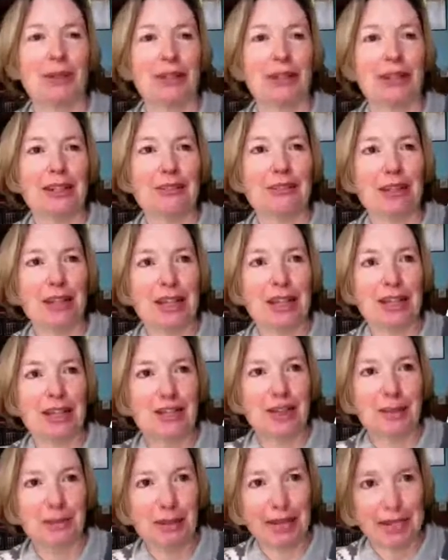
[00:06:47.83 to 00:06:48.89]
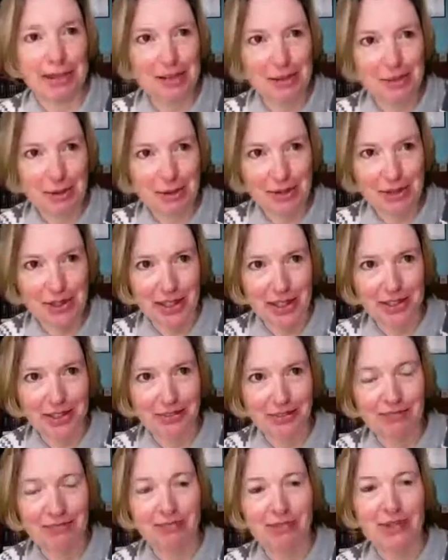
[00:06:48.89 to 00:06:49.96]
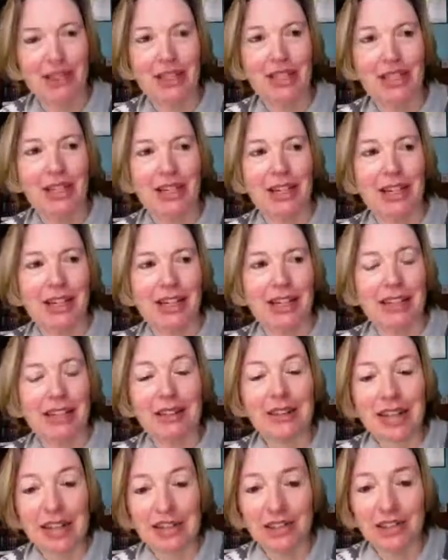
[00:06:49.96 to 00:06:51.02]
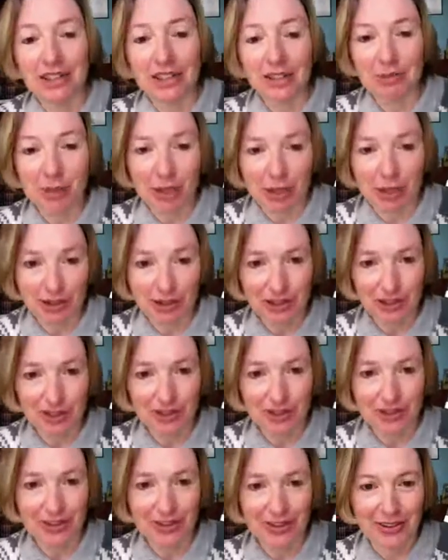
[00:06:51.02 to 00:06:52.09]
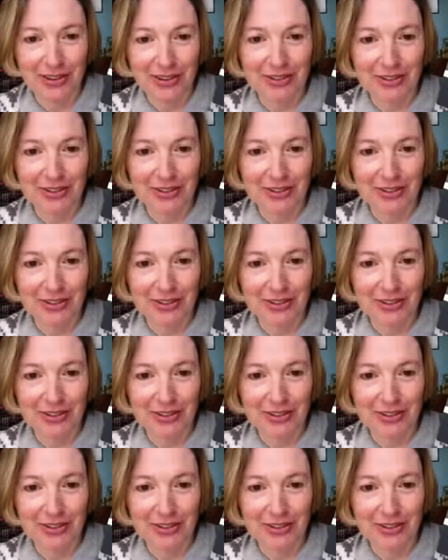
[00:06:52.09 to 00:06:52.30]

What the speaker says: living as a blacksmith's son in the Kentish marshes.